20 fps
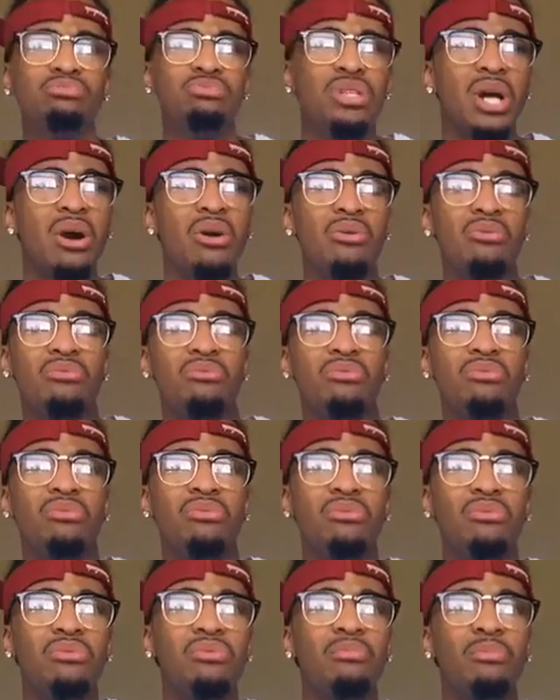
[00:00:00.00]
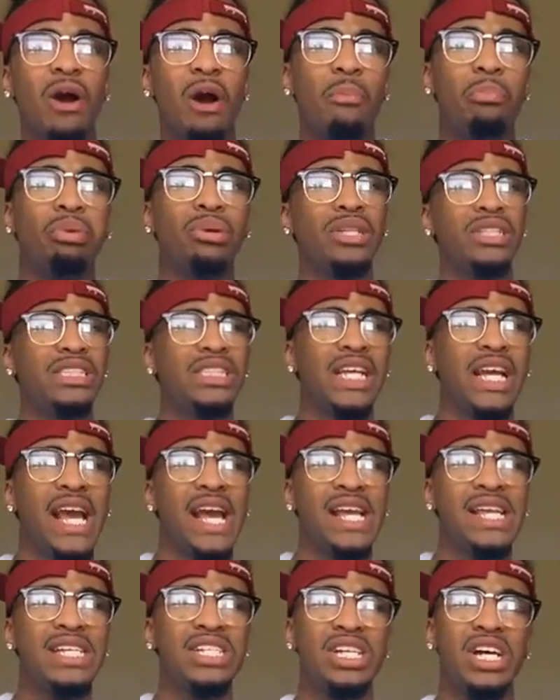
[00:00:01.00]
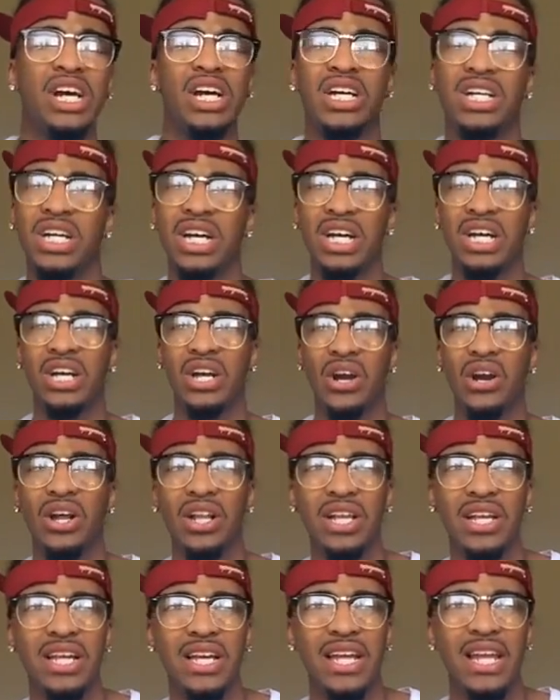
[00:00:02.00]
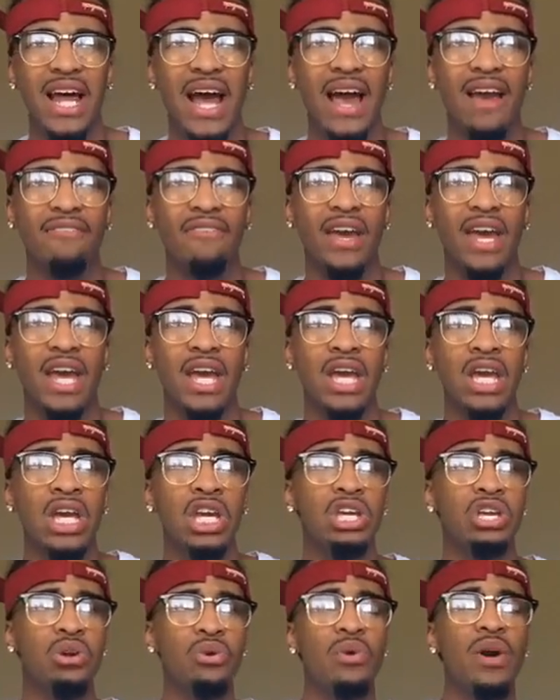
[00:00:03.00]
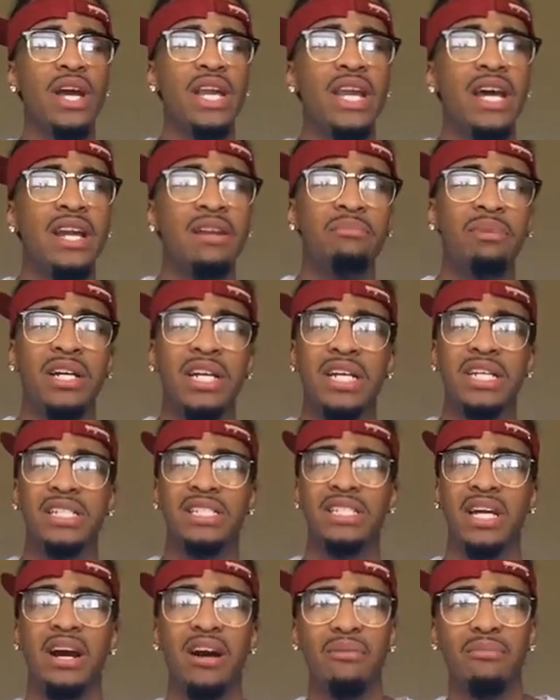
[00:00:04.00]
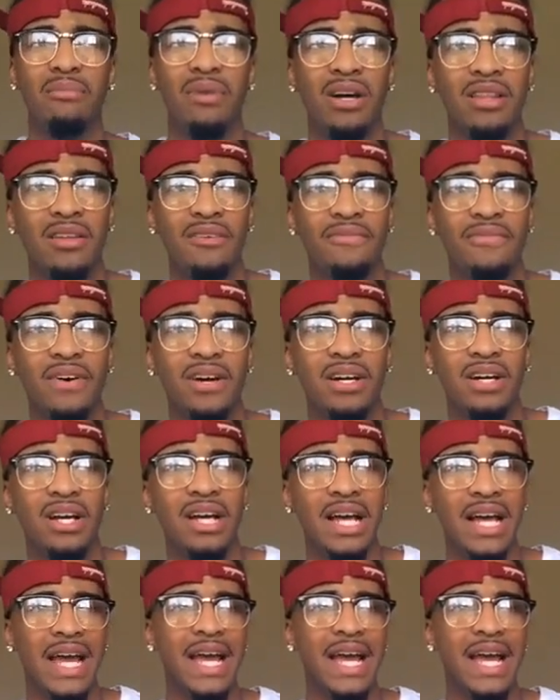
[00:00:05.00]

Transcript: don't appreciate a good girl in your life, and you ain't nothing but a dumb motherfucker,